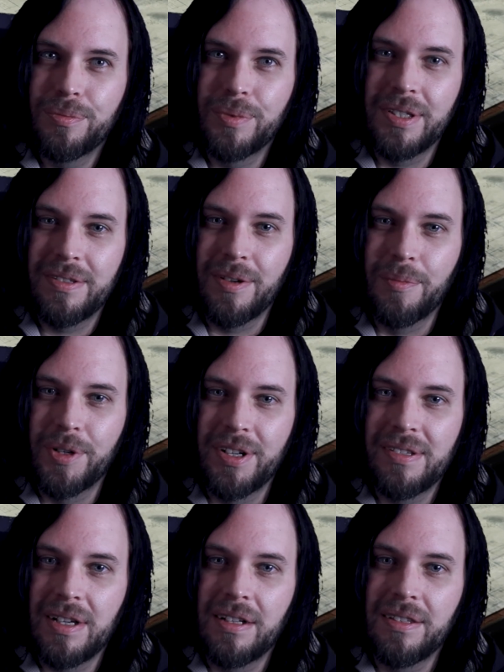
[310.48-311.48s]
someone is
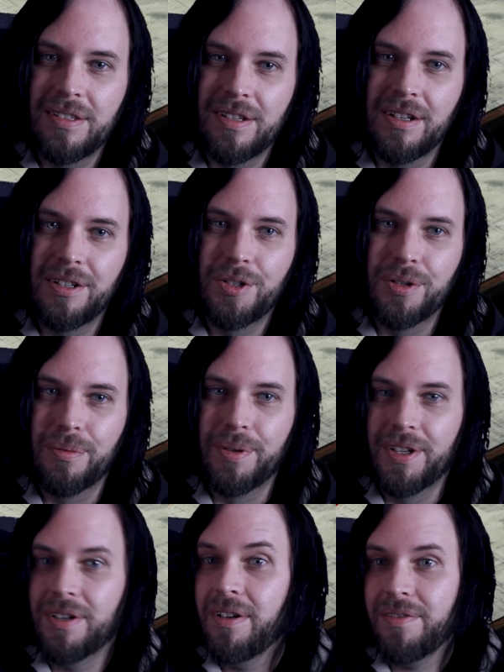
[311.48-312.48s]
on stage or when
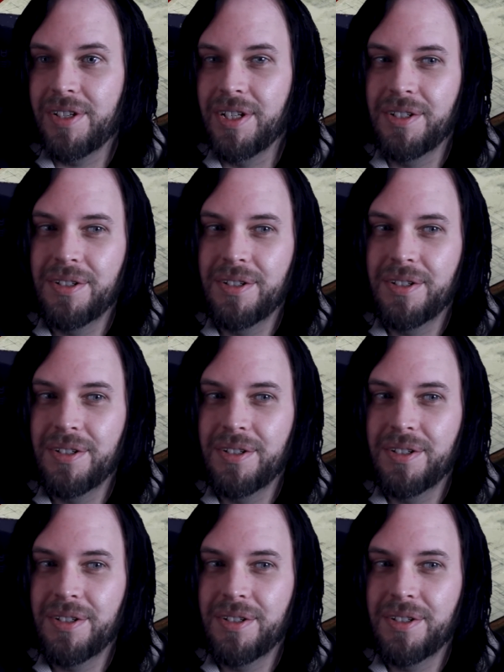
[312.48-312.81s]
they're off stage.